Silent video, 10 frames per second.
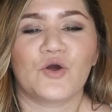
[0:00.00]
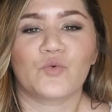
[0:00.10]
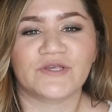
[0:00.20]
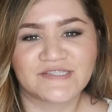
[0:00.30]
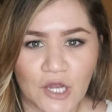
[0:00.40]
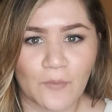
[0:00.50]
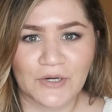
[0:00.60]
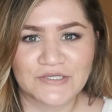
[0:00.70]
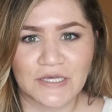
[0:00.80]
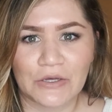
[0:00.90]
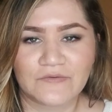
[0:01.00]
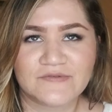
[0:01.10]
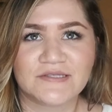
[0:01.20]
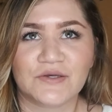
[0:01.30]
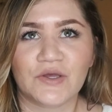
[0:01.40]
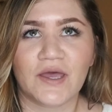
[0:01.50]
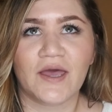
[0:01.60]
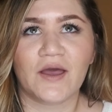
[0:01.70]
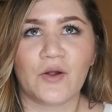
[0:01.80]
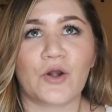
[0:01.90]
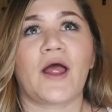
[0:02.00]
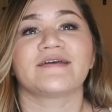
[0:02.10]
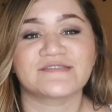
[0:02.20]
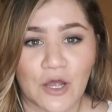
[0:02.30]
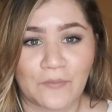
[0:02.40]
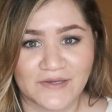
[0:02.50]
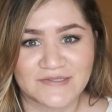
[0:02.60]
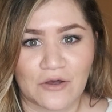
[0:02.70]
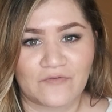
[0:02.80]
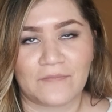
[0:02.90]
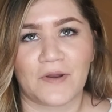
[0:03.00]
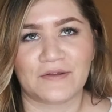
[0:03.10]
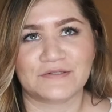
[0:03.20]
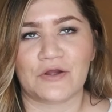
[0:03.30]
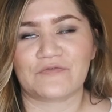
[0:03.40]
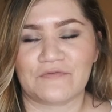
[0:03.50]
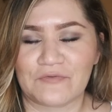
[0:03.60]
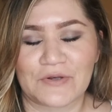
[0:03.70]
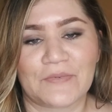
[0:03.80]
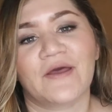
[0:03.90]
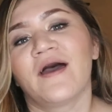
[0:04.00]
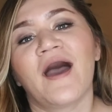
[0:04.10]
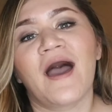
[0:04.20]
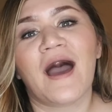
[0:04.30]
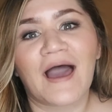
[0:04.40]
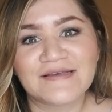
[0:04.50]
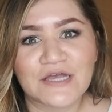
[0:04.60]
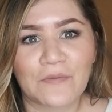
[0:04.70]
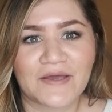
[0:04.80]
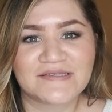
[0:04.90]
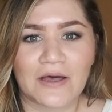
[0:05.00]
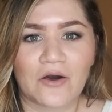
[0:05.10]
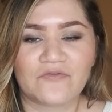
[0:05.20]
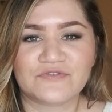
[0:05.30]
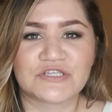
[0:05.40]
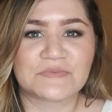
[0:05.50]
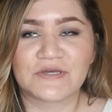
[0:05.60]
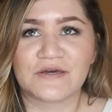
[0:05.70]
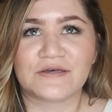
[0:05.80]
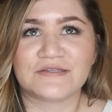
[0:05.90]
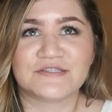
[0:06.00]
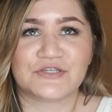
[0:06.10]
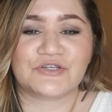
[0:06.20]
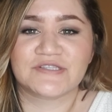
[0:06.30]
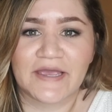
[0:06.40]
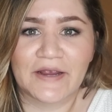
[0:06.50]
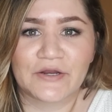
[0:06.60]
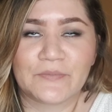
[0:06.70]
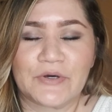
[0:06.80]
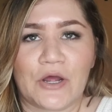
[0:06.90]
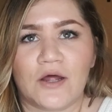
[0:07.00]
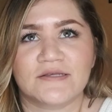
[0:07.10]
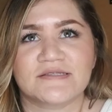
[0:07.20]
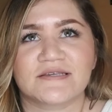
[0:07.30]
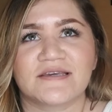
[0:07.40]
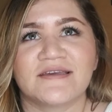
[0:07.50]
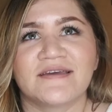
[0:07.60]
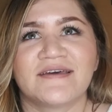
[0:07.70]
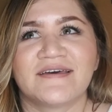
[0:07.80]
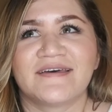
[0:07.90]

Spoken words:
we stop ourselves, or I stop myself. I'm not gonna talk for everybody, but I stop myself just because you're scared. But honestly,